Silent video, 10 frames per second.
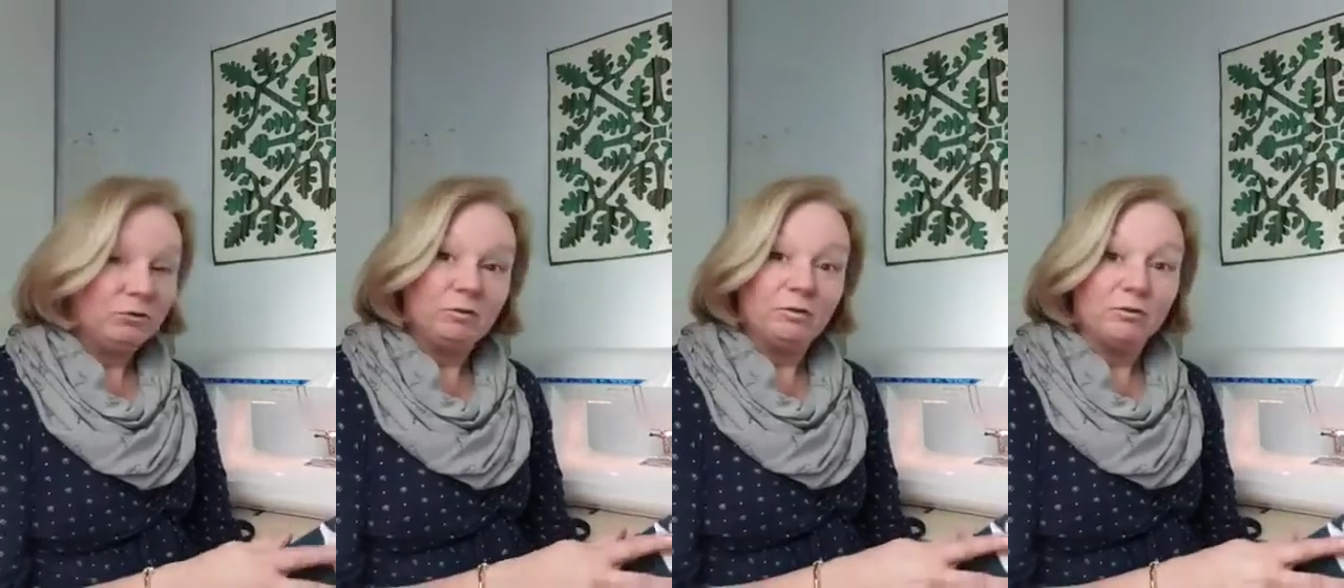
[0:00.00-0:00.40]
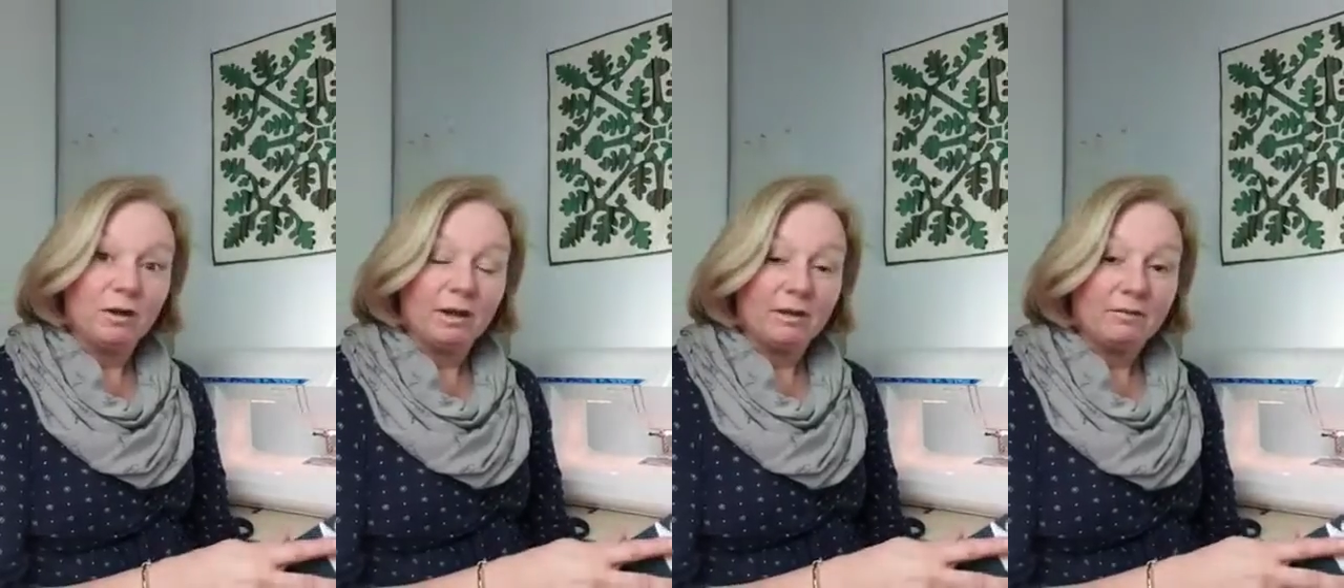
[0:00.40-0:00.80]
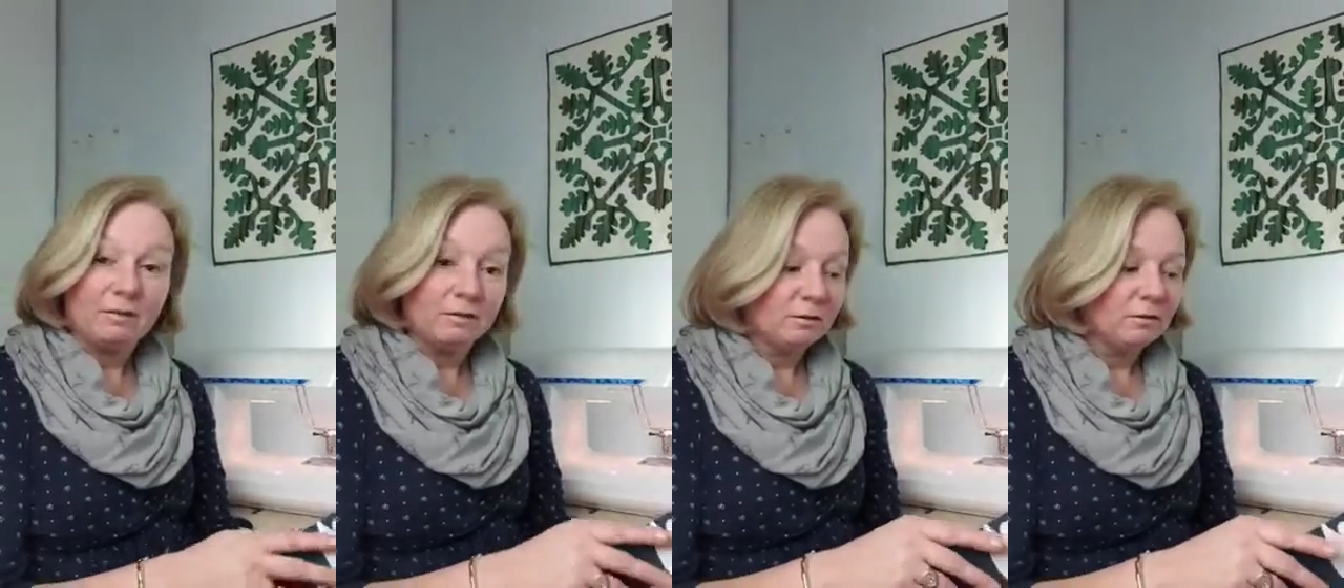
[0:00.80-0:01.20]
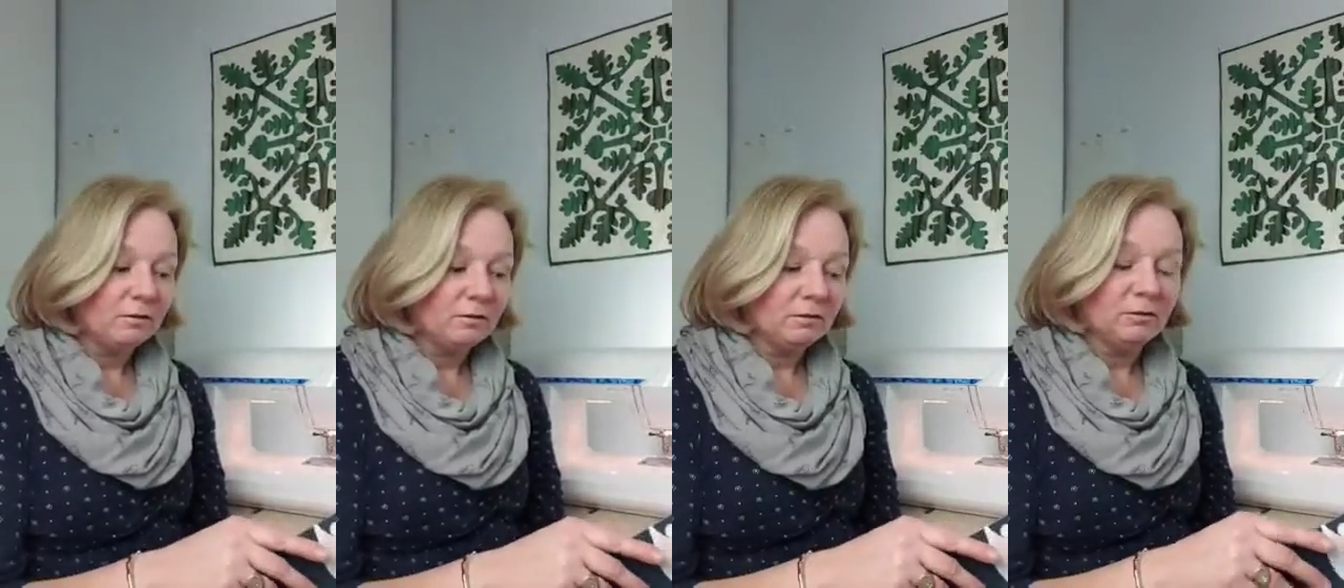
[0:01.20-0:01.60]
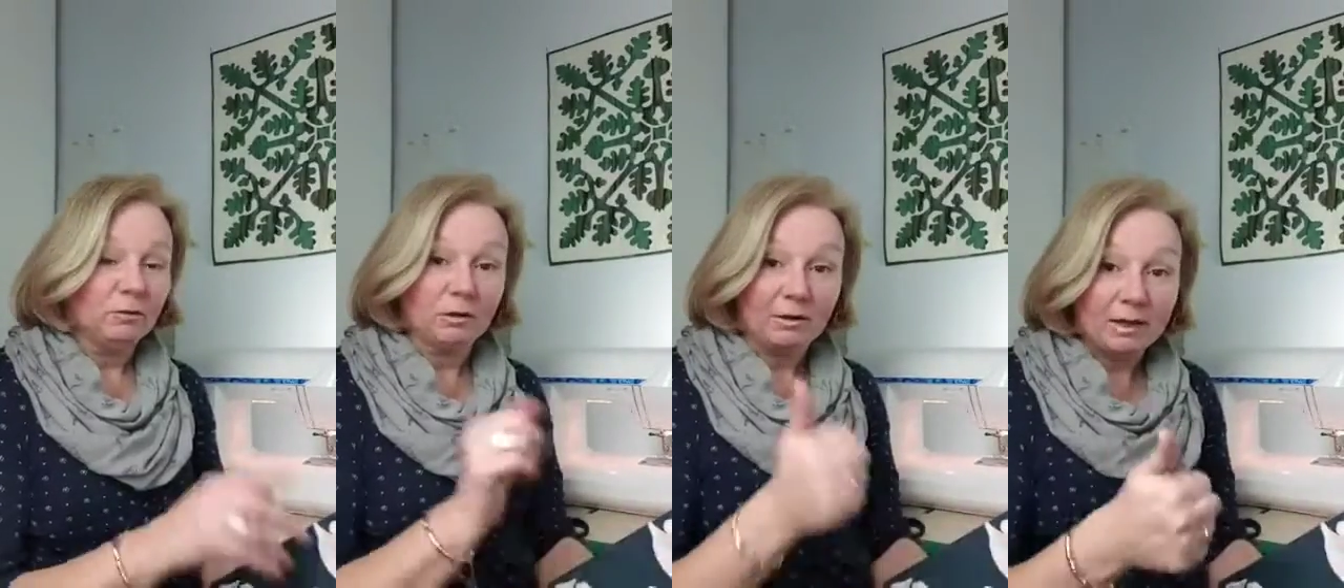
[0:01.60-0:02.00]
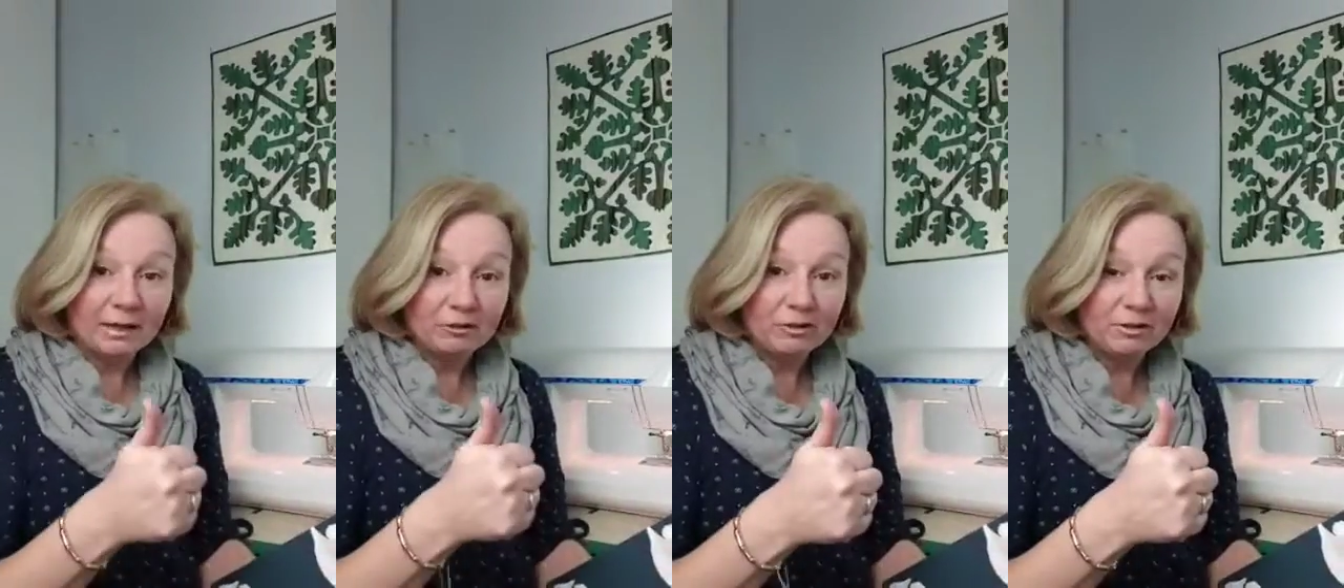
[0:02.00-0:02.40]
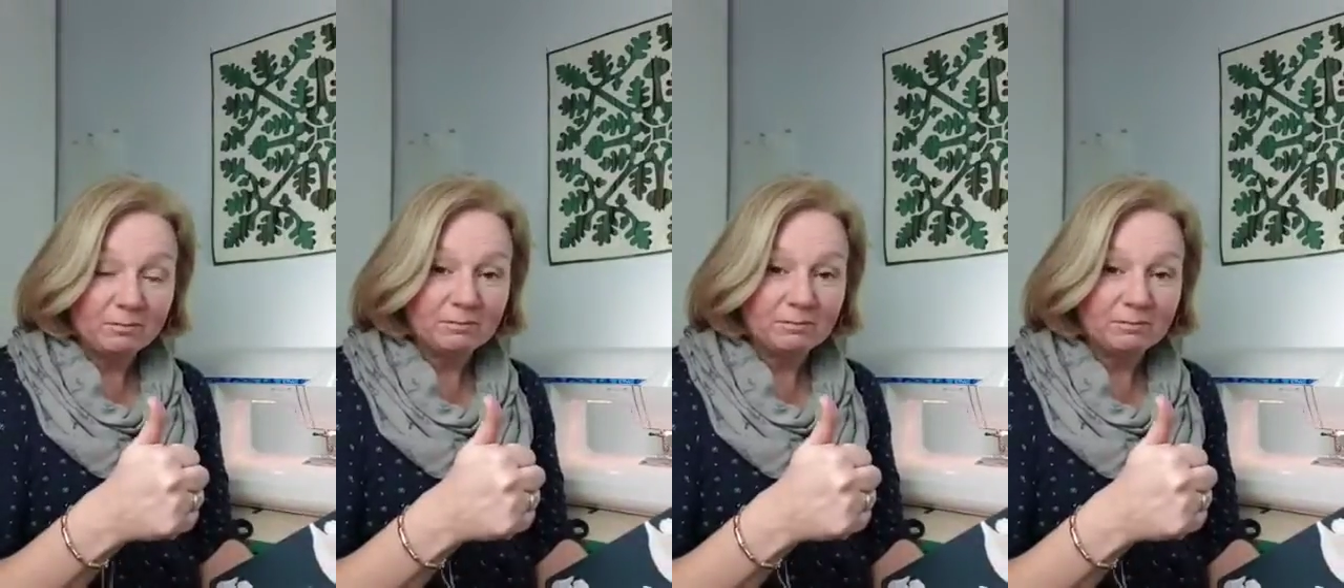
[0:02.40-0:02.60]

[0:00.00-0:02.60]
you've devised your location